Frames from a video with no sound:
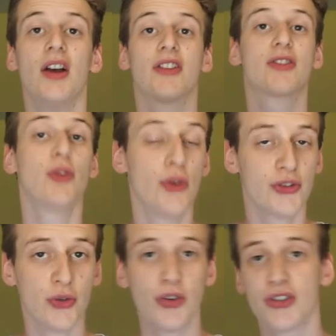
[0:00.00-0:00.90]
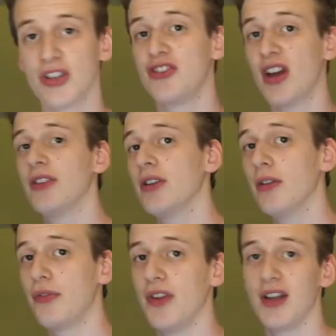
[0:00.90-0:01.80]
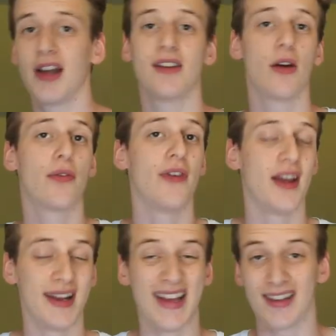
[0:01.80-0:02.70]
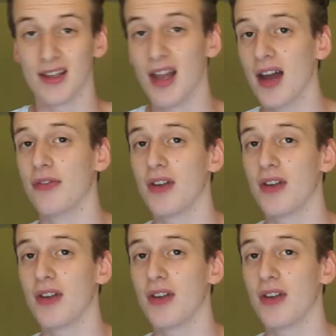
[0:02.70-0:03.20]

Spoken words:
School shooters in general feel like they are failing at life,